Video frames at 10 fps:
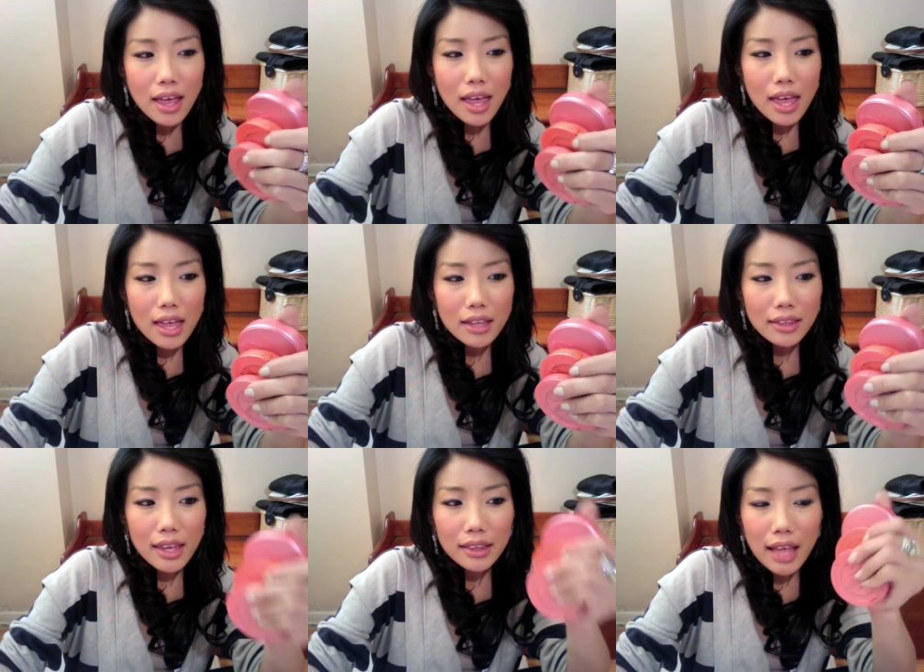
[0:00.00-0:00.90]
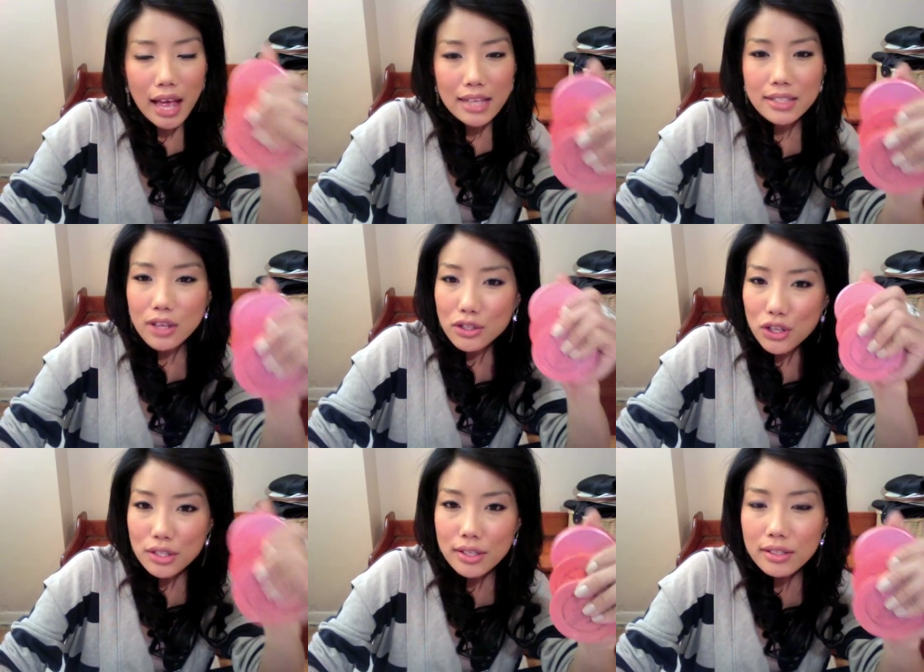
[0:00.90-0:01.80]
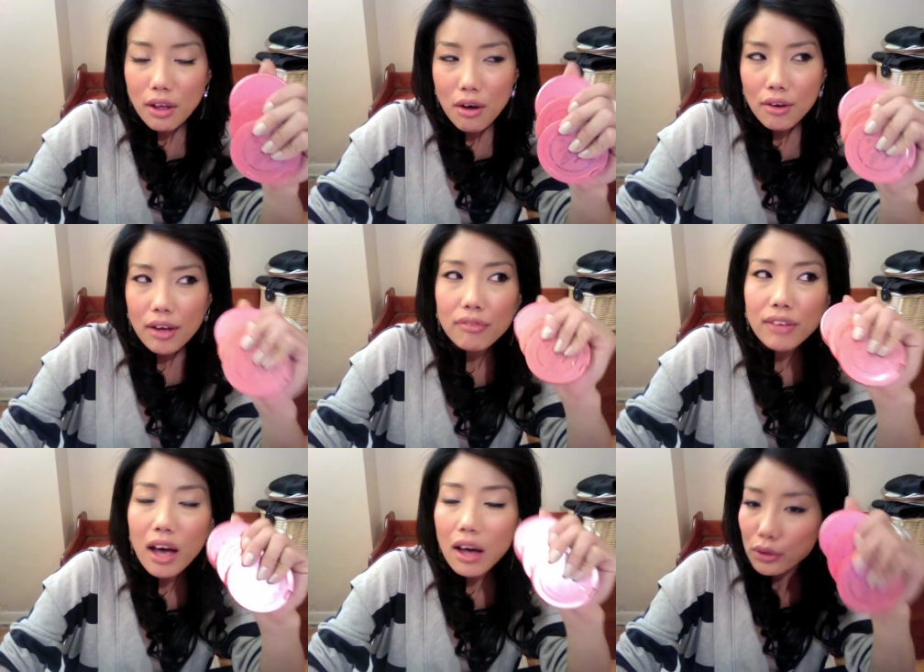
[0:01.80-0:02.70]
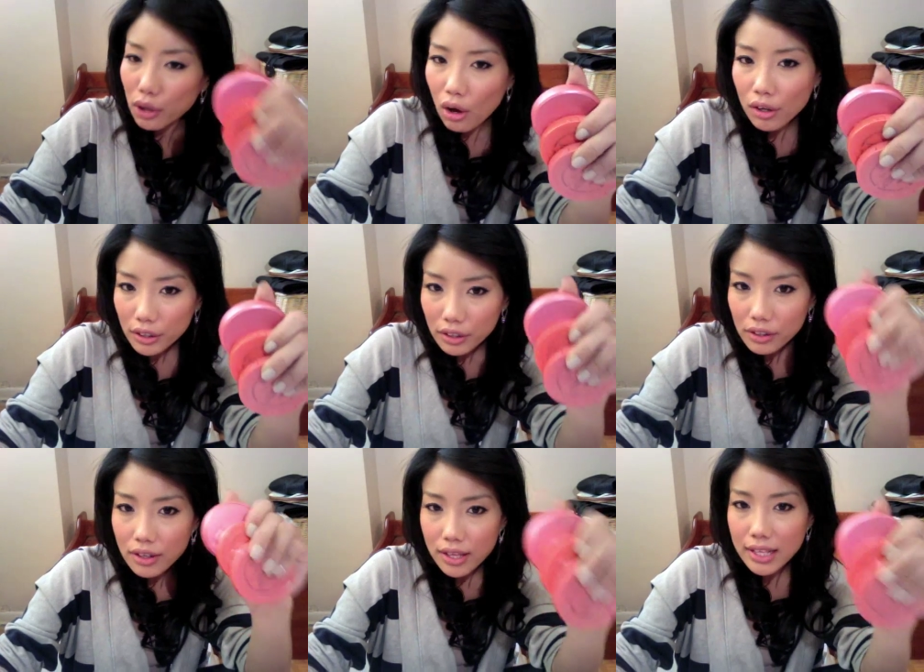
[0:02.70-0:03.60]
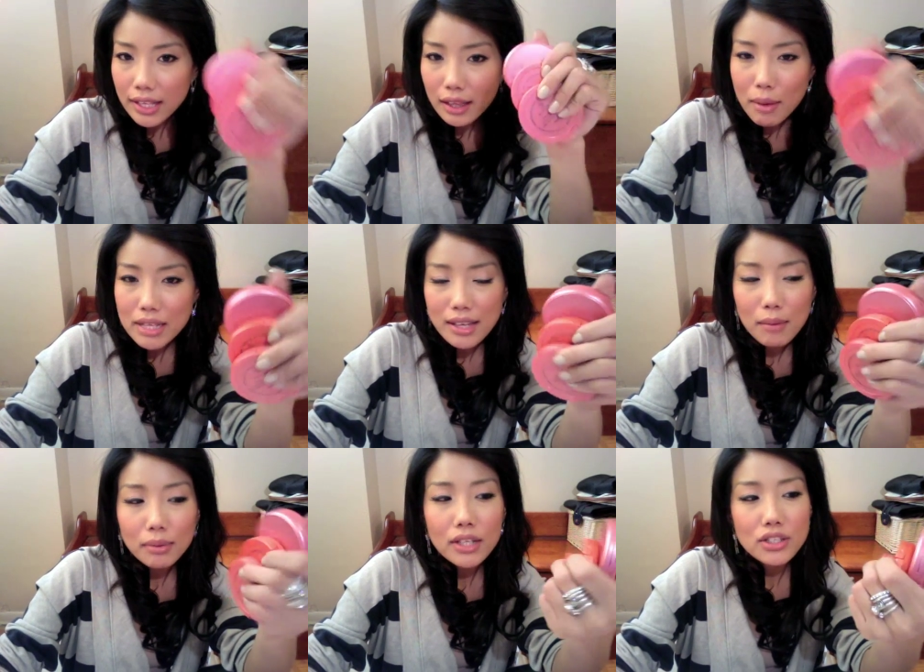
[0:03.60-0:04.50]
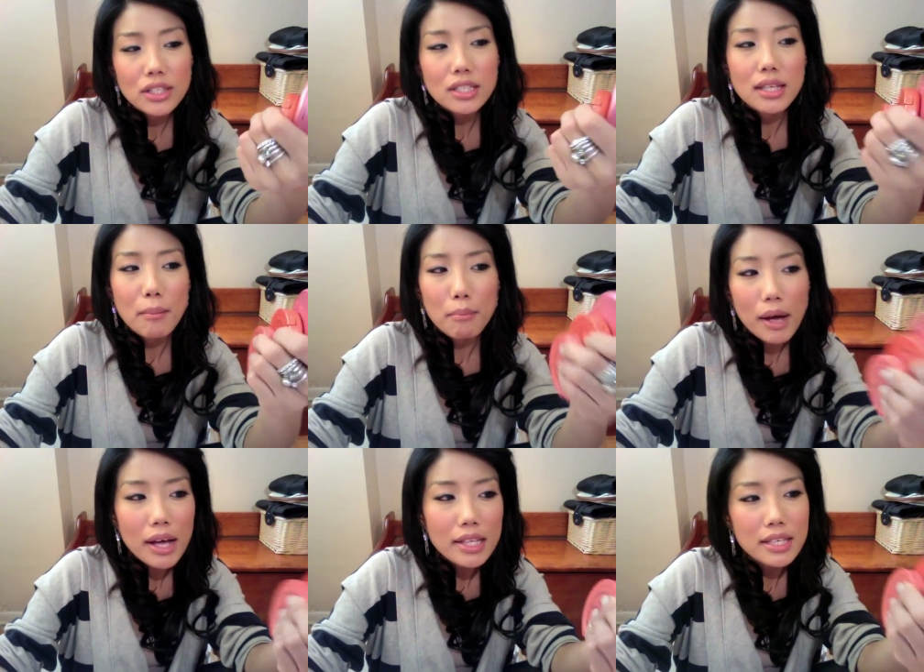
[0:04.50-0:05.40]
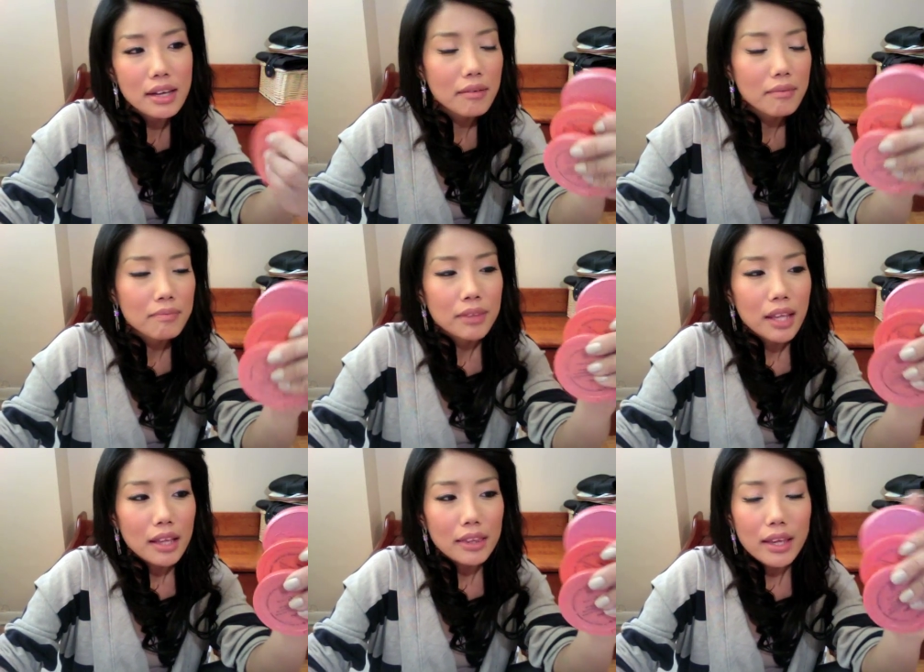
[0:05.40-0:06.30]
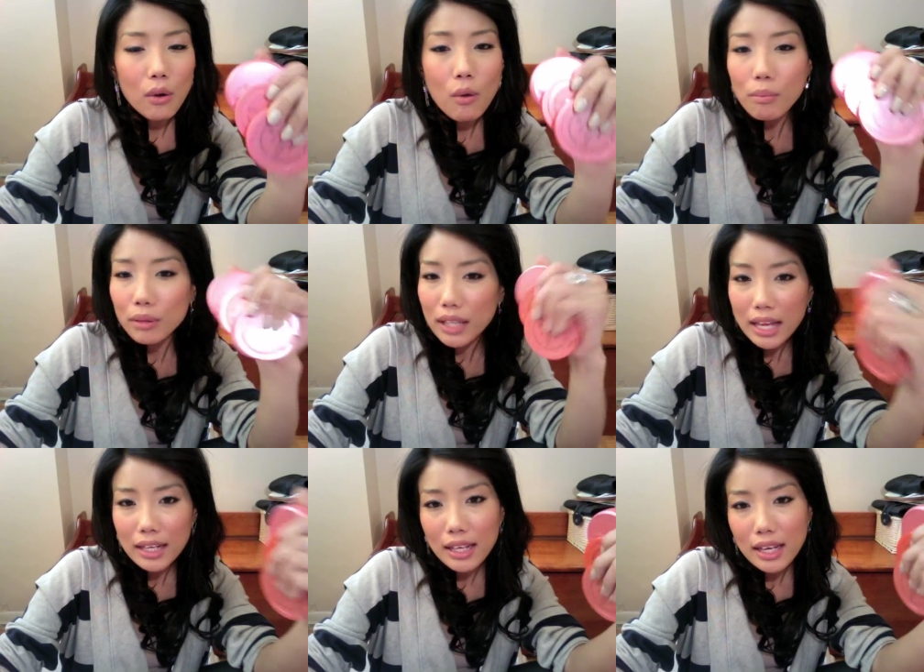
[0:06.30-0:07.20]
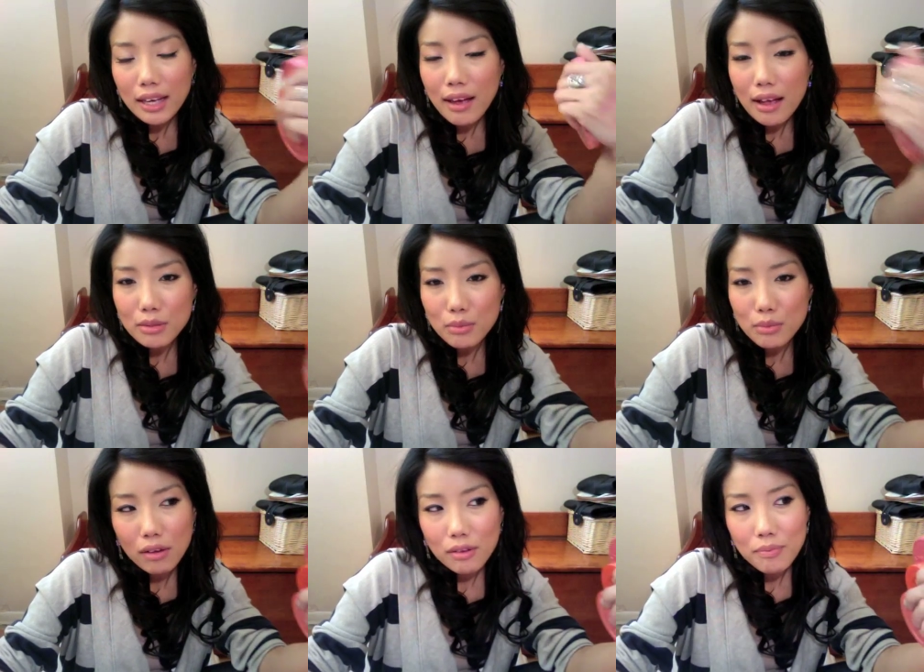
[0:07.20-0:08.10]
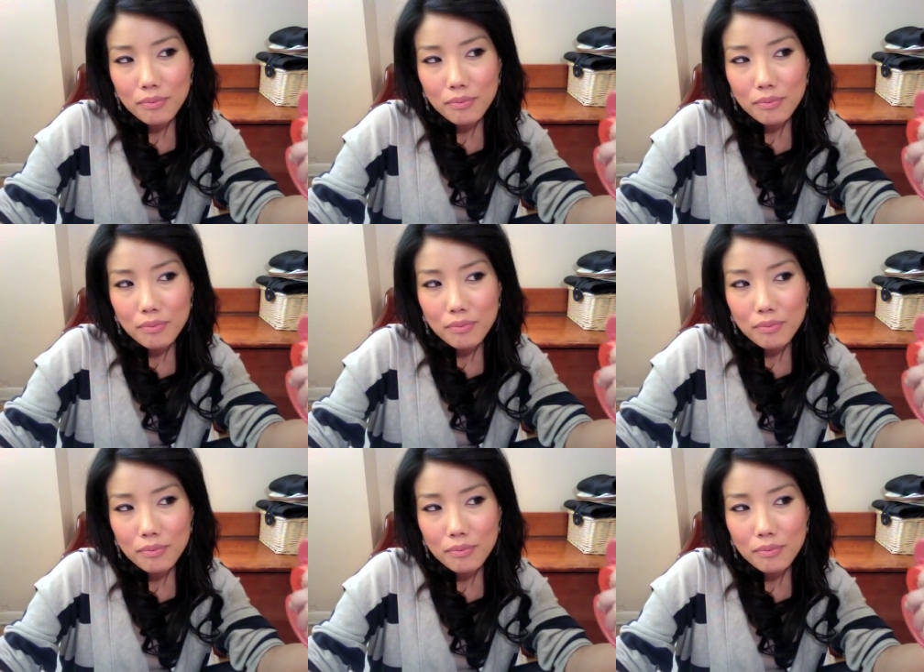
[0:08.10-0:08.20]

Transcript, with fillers: and they last just as long, if not longer, than Illamasqua blushes, but they don't blend as well.